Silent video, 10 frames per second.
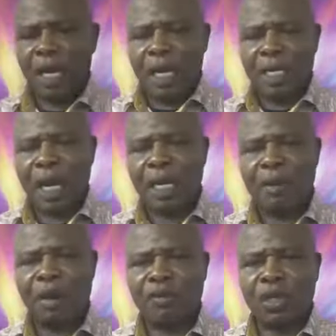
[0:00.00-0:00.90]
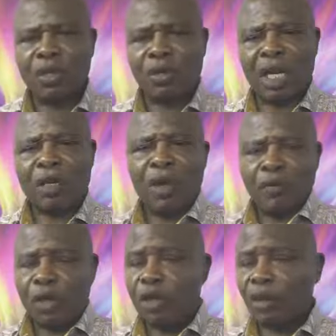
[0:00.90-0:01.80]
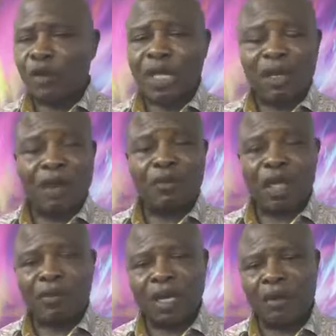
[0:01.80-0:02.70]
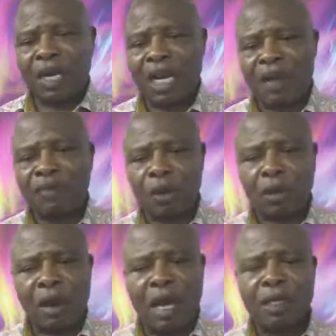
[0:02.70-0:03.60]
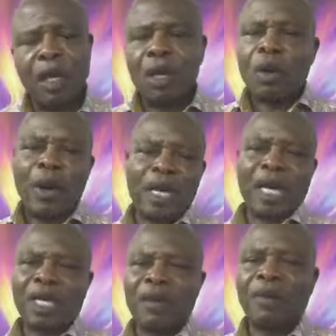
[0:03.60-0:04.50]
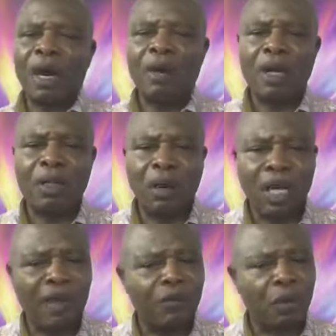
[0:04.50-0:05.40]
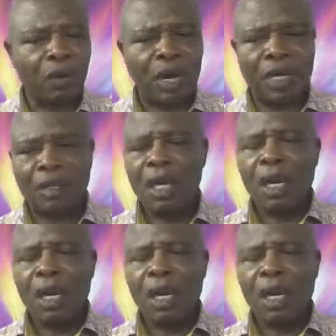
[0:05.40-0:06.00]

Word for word: In the name of Jesus Christ. For those of us that haven't given our life to Christ, go ahead and give our, your life to Christ.